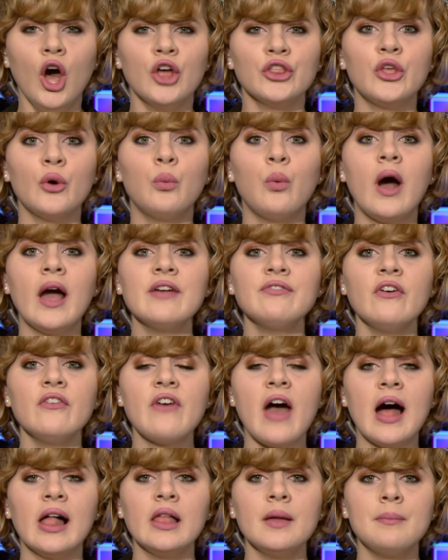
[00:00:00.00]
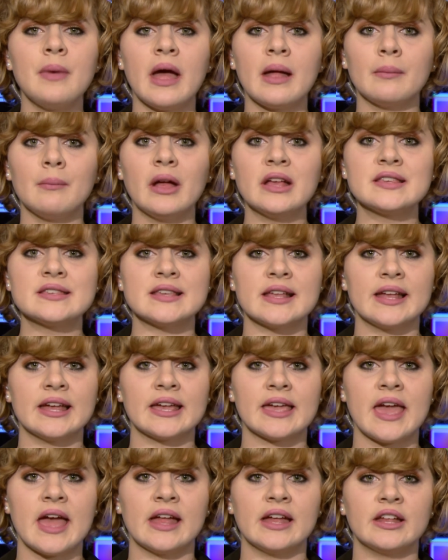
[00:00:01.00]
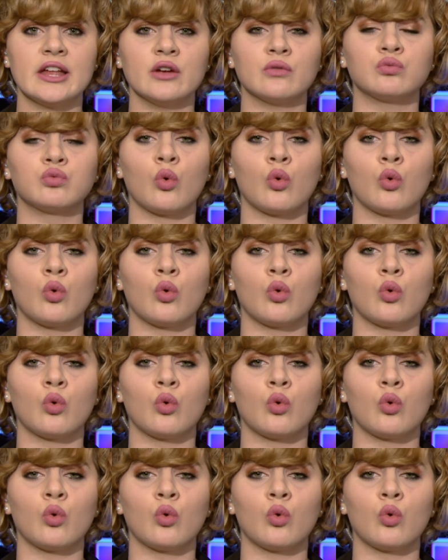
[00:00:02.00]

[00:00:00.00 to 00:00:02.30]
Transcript: The wife of Alabama Senate candidate